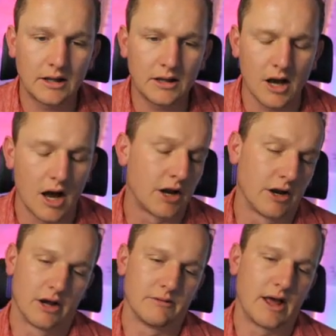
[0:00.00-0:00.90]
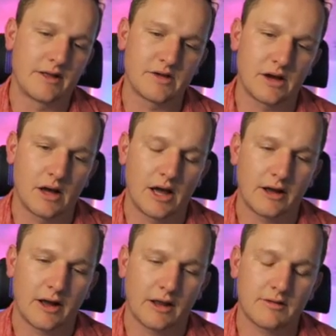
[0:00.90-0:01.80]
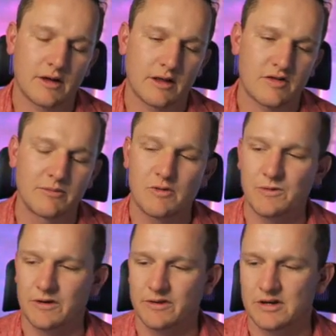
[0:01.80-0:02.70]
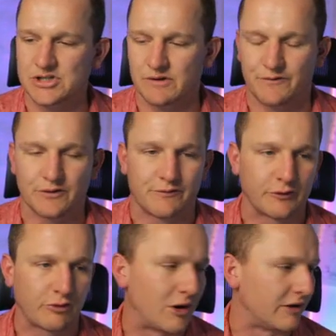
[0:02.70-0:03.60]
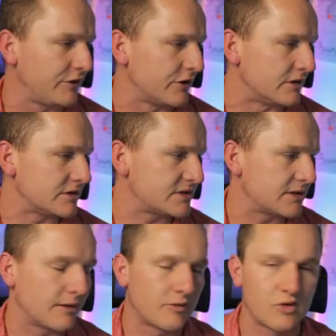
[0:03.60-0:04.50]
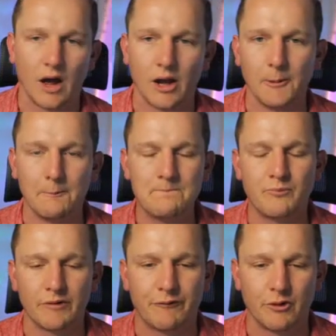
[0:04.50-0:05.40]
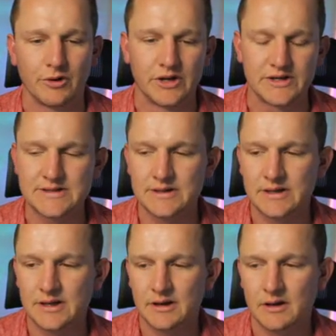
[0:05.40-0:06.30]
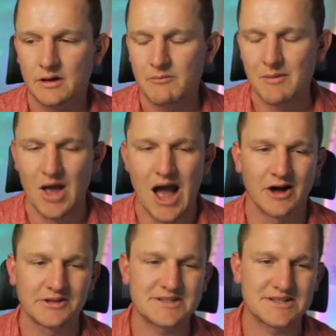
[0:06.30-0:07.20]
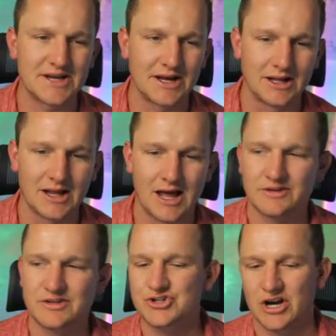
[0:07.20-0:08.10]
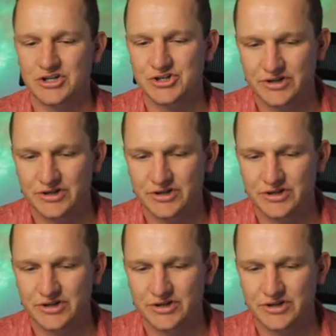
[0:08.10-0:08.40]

I don't know, as a as as somebody's been in the industry for, for 12 years. So put forward maybe how to sell, how to structure a